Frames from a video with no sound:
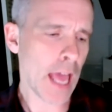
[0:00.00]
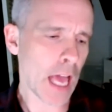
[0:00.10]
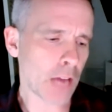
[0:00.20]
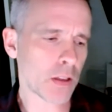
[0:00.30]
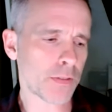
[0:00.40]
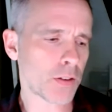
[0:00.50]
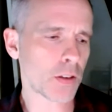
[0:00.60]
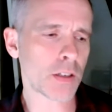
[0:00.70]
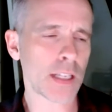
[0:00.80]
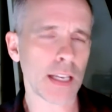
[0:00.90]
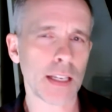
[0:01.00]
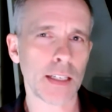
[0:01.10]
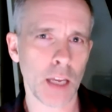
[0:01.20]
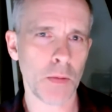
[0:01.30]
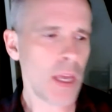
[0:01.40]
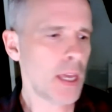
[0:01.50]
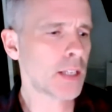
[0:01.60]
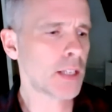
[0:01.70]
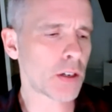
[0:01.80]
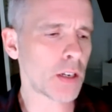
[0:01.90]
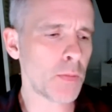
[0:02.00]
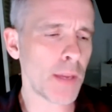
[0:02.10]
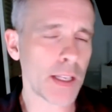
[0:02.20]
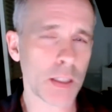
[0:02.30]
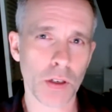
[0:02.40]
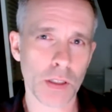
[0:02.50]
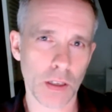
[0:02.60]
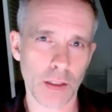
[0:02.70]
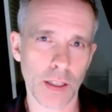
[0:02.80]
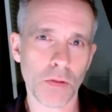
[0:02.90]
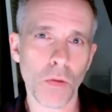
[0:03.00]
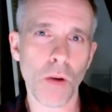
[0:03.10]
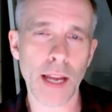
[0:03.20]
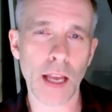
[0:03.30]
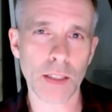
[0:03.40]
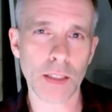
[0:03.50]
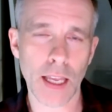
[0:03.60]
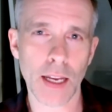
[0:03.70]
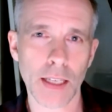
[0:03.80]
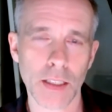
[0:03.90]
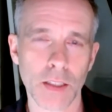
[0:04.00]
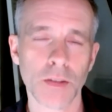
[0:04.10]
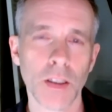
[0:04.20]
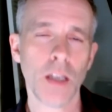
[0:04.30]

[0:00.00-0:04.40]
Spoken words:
After the first or second time, it certainly makes a person think, well, what else can I do?